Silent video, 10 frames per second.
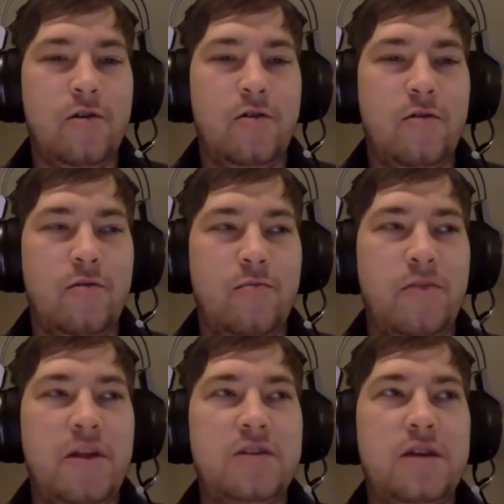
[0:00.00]
Mm-hmm.
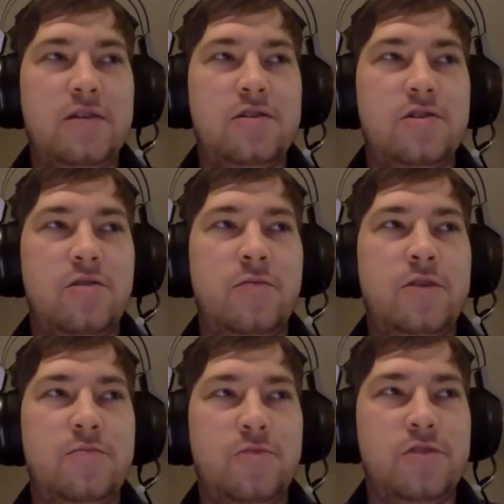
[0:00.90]
But it takes so
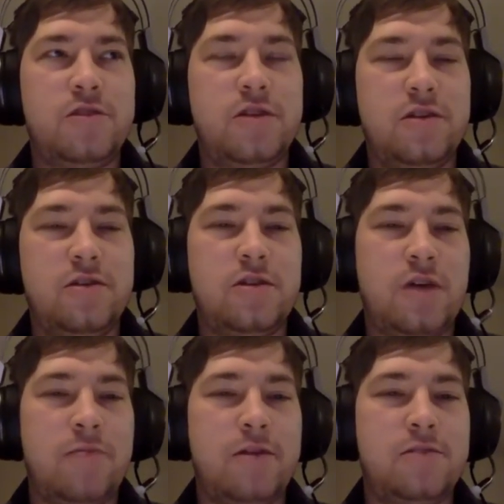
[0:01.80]
much more skill,
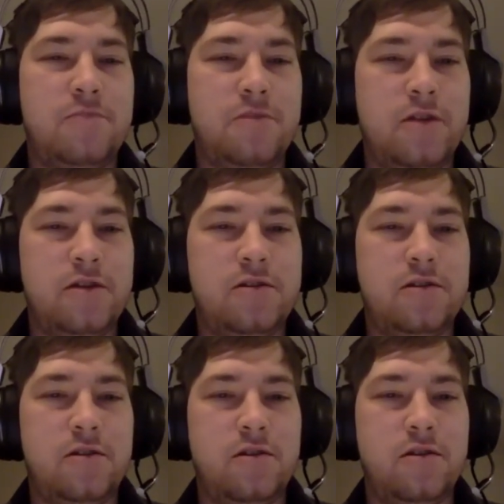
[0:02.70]
time, and
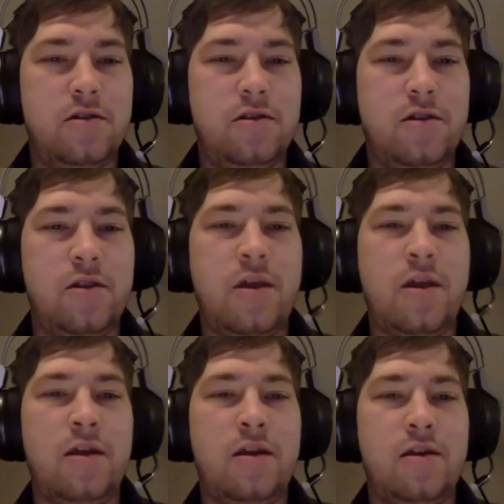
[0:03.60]
experience
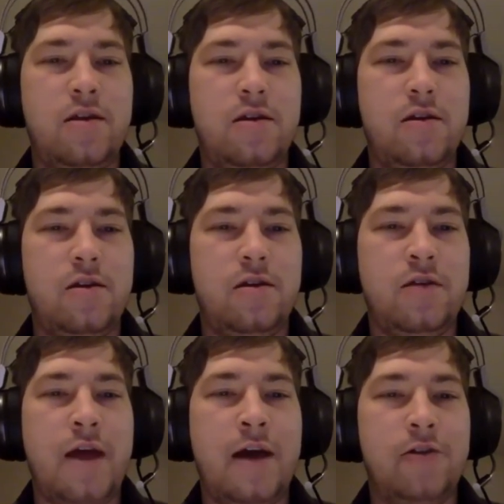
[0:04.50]
than
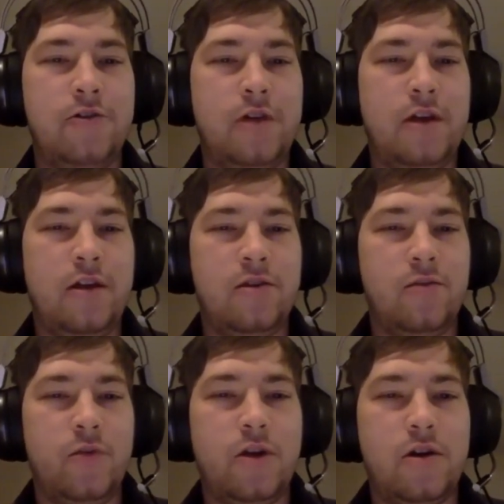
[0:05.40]
allocating the
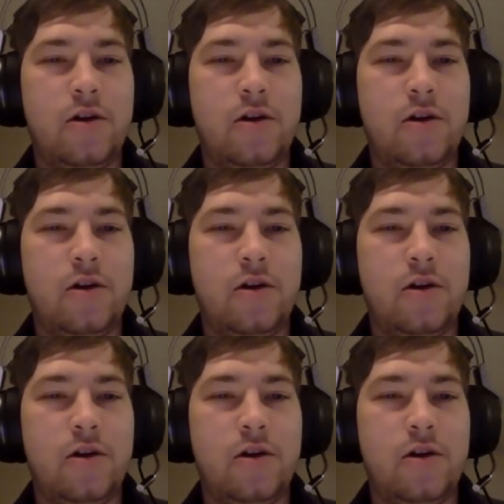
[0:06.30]
work.